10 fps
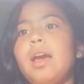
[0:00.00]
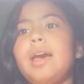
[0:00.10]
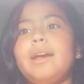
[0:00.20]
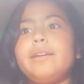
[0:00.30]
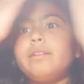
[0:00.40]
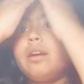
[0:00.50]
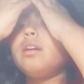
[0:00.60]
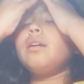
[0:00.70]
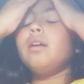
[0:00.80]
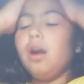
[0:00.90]
And
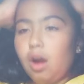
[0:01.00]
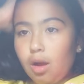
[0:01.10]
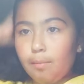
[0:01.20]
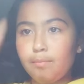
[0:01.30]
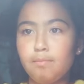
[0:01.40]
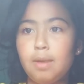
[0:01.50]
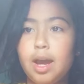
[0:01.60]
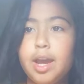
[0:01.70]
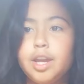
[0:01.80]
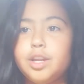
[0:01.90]

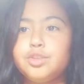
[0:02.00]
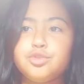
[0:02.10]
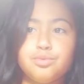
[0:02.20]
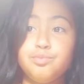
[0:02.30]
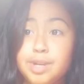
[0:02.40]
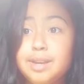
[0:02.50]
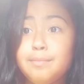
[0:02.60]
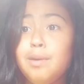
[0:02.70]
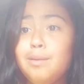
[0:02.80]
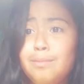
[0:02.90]
my
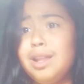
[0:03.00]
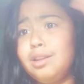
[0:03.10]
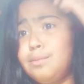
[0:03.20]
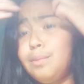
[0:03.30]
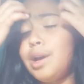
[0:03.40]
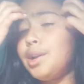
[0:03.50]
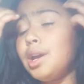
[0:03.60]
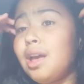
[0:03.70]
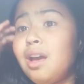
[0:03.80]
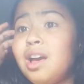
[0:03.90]
dream melon bun
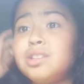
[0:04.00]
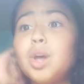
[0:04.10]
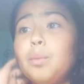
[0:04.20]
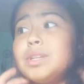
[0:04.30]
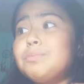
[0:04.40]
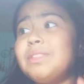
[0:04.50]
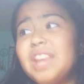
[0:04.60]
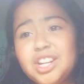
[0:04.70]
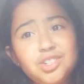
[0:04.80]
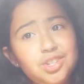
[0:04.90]
has always been
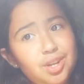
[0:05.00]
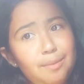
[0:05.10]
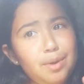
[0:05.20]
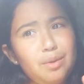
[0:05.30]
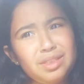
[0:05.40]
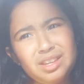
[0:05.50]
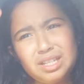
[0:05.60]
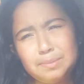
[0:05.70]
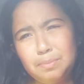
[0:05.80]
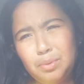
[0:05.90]
that jumbo. I think
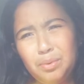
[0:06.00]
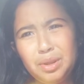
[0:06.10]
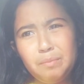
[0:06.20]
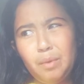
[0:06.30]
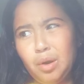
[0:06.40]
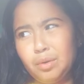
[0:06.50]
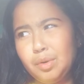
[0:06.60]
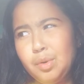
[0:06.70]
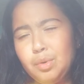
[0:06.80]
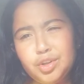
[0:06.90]
it's
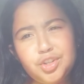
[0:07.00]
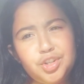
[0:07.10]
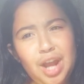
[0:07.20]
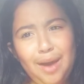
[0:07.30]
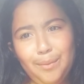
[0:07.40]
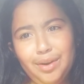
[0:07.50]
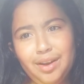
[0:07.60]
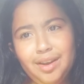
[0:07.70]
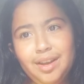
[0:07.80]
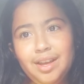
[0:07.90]
Punimaru or
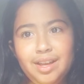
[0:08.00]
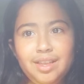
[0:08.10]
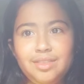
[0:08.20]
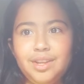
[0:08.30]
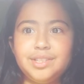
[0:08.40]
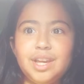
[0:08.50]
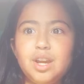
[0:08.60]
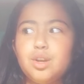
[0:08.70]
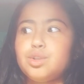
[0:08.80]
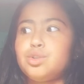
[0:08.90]
Chawa. That's
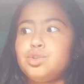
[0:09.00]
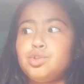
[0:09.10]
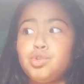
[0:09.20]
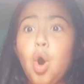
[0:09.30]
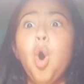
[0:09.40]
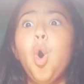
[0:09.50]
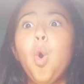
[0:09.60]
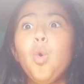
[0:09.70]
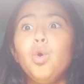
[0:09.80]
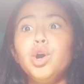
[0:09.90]
like
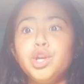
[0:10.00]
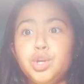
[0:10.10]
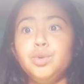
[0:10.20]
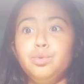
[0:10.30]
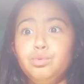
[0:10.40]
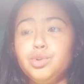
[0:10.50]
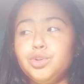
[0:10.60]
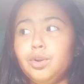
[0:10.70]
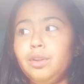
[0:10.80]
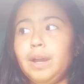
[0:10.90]
so huge.
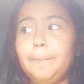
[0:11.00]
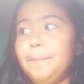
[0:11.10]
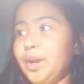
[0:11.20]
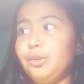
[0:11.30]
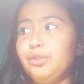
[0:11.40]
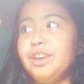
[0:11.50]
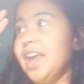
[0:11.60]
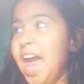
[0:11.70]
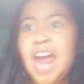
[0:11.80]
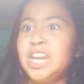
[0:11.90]
Like bigger than
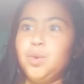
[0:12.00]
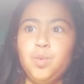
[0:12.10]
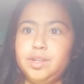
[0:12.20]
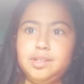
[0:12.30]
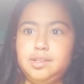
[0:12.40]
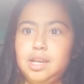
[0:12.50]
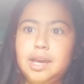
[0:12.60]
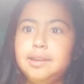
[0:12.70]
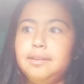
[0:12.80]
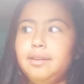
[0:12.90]
anyone's
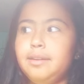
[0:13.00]
head.